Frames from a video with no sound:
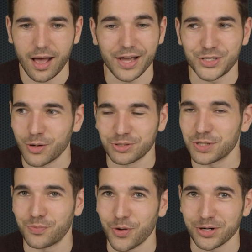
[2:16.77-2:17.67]
I don't
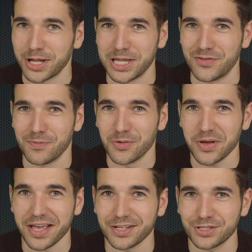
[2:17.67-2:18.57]
support a livable
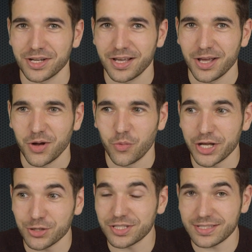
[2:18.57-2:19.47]
wage,
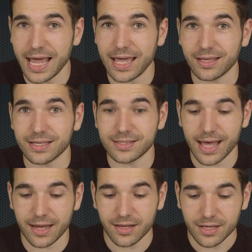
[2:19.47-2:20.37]
what you're saying is
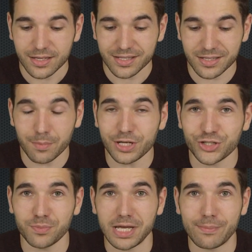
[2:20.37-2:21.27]
that somebody
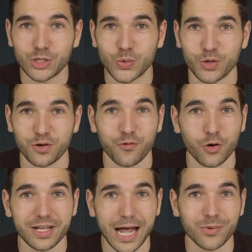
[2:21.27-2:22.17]
should be able to work
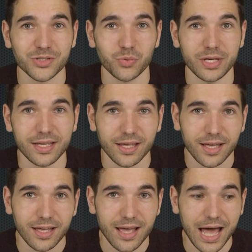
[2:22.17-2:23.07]
40 hours a week
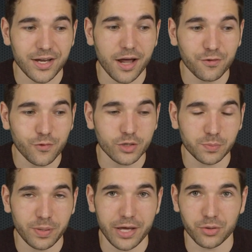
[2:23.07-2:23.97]
and not afford
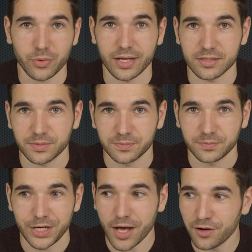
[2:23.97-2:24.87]
to pay the rent,
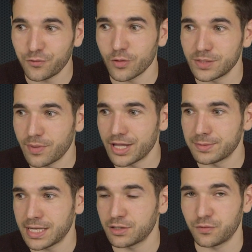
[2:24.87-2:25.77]
and not afford to buy
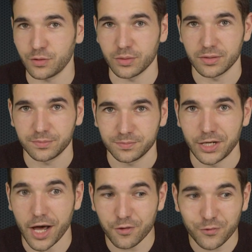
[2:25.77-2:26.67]
themselves food,
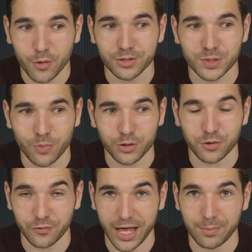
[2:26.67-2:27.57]
and not afford to support
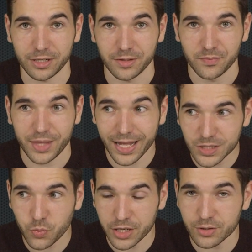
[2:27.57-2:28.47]
their family.
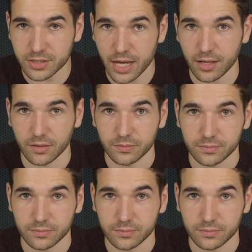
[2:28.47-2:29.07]
That's what you're saying.